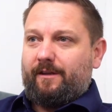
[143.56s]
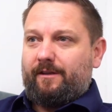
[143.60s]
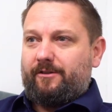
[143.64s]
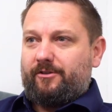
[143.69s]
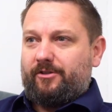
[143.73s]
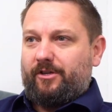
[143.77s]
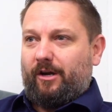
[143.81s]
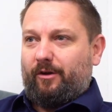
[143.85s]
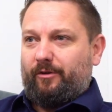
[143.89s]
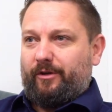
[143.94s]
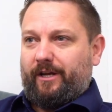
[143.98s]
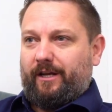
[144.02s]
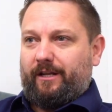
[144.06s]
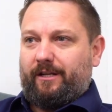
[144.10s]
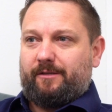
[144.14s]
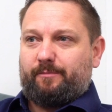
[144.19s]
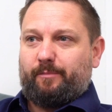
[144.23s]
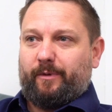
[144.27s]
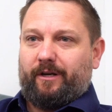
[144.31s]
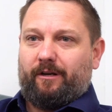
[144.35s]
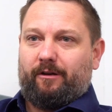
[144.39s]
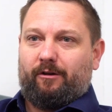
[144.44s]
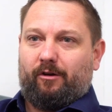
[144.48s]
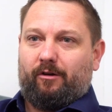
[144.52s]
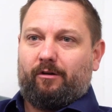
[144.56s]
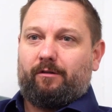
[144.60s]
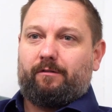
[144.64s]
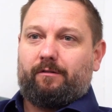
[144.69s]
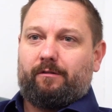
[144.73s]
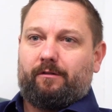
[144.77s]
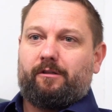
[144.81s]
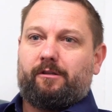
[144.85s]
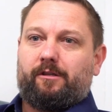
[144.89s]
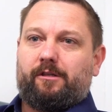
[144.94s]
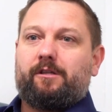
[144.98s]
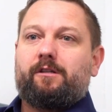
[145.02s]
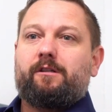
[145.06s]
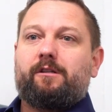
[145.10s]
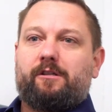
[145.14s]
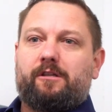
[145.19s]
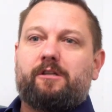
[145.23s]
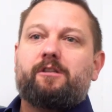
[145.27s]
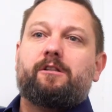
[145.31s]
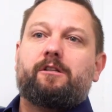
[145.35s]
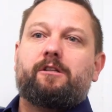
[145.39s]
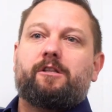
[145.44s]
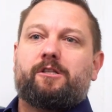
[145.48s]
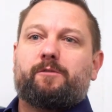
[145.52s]
So yeah, there's been a lot.
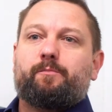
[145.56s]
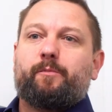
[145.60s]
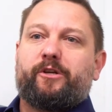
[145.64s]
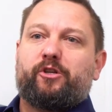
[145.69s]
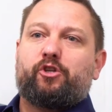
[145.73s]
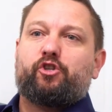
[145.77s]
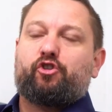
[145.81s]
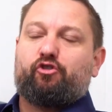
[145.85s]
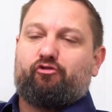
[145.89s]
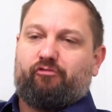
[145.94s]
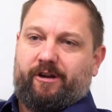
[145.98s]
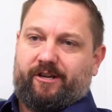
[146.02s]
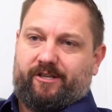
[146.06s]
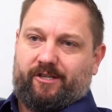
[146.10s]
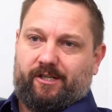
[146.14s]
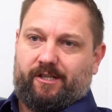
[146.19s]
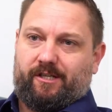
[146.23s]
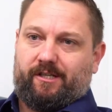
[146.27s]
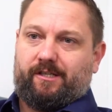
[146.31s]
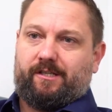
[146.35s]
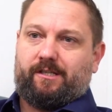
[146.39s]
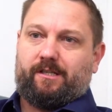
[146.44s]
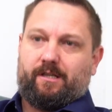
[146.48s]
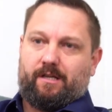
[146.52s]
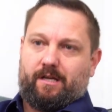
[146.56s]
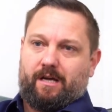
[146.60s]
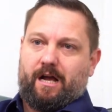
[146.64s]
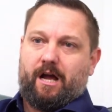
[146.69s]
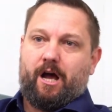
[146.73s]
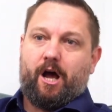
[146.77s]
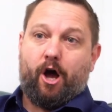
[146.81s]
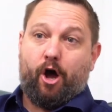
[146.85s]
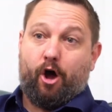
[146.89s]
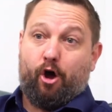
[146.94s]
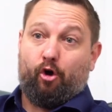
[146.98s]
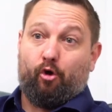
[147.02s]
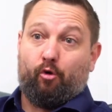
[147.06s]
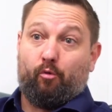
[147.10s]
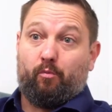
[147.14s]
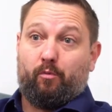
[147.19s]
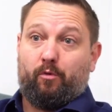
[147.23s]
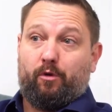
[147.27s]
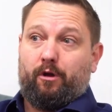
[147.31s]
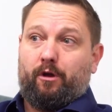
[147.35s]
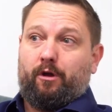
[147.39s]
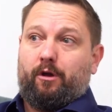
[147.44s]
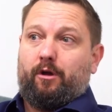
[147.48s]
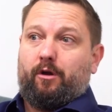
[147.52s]
There's been stresses at home,